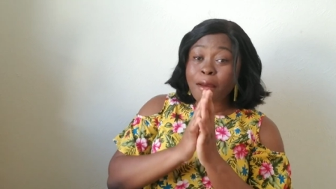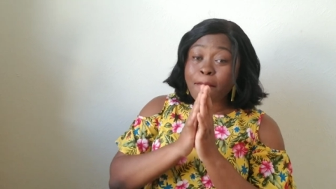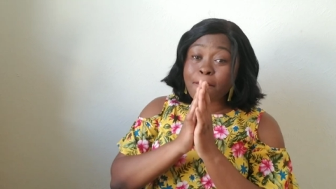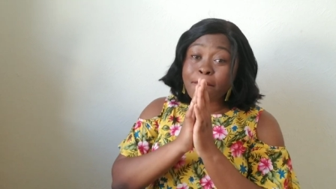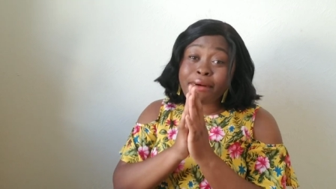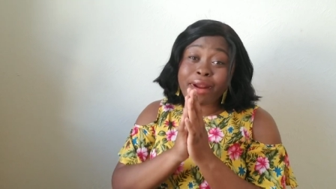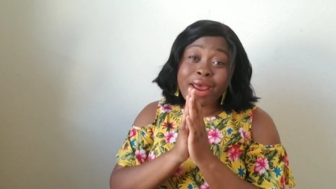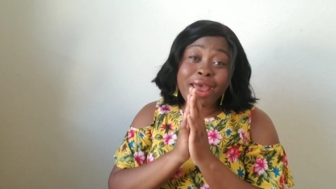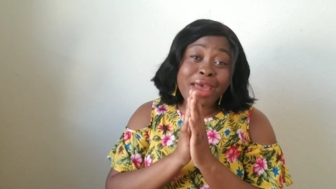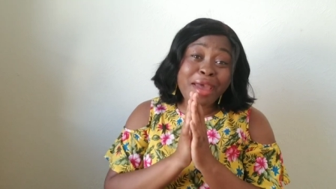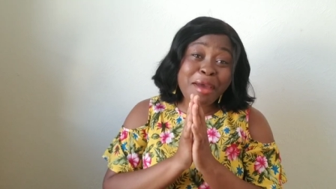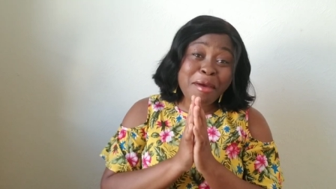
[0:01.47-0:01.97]

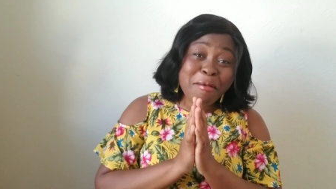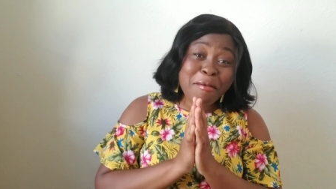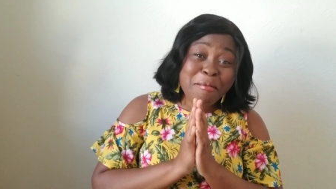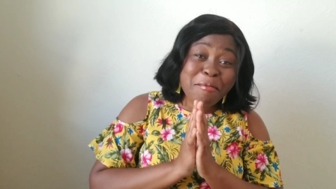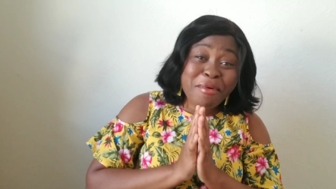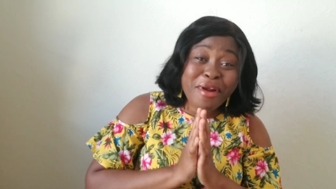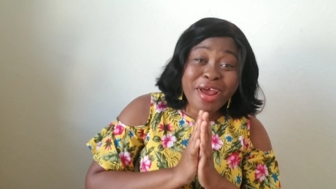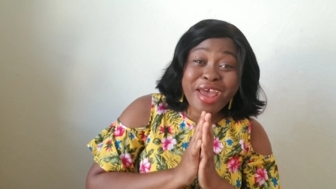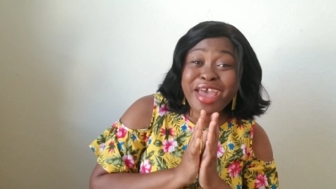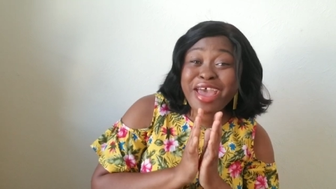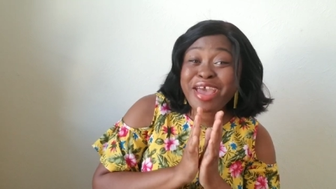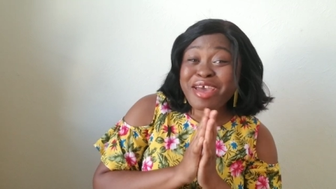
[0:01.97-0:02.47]
Pray,
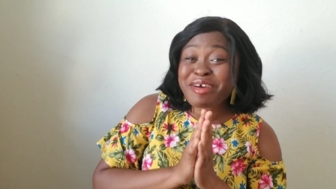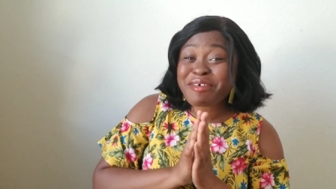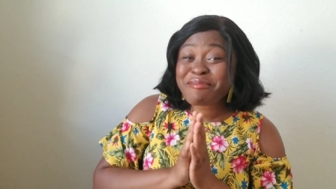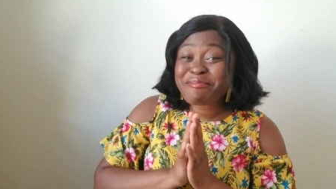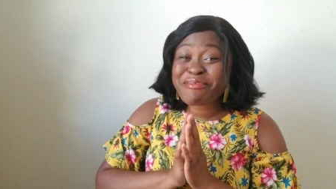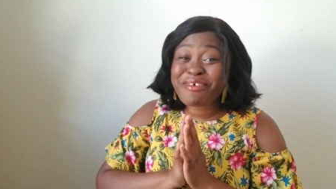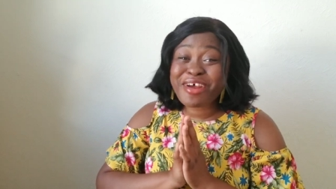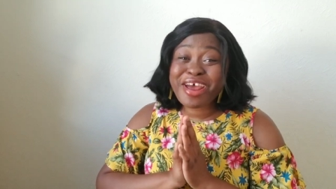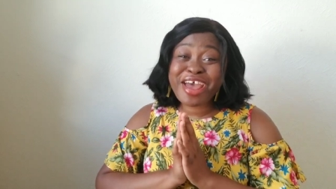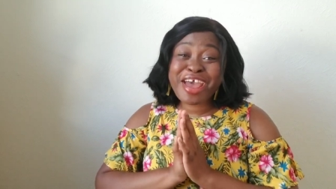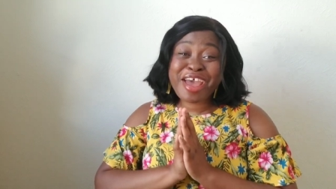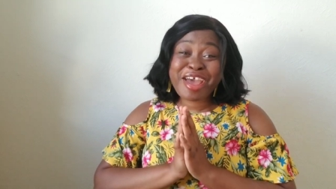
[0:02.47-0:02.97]
pray,
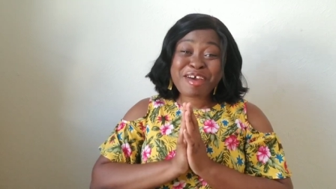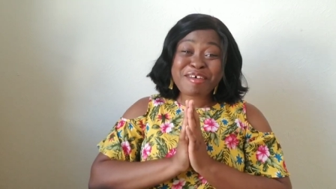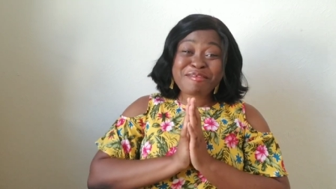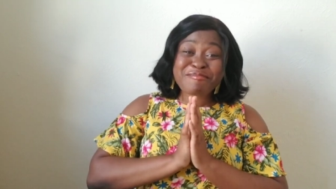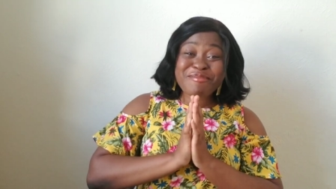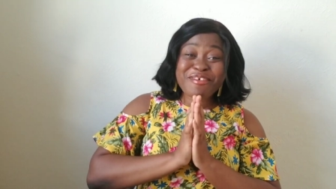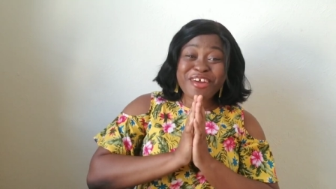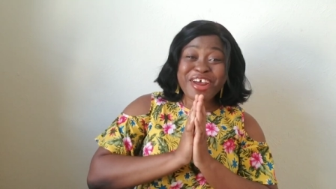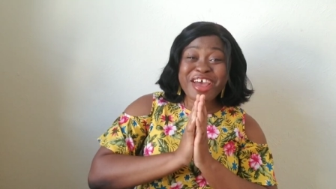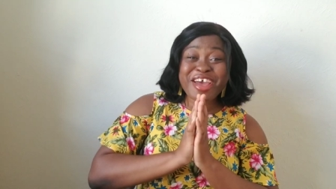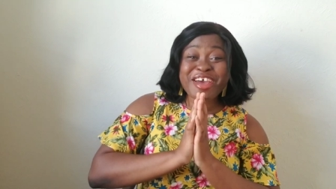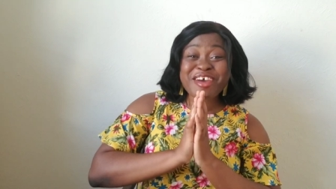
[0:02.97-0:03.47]
pray,
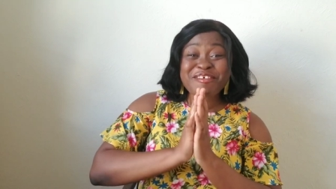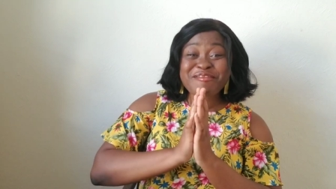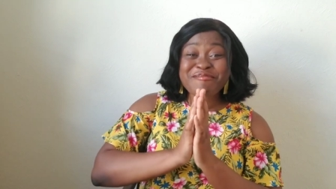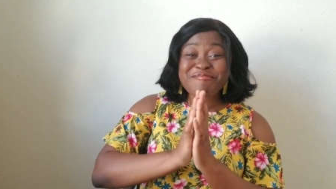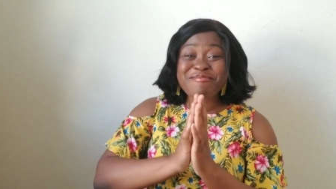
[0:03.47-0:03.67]
pray,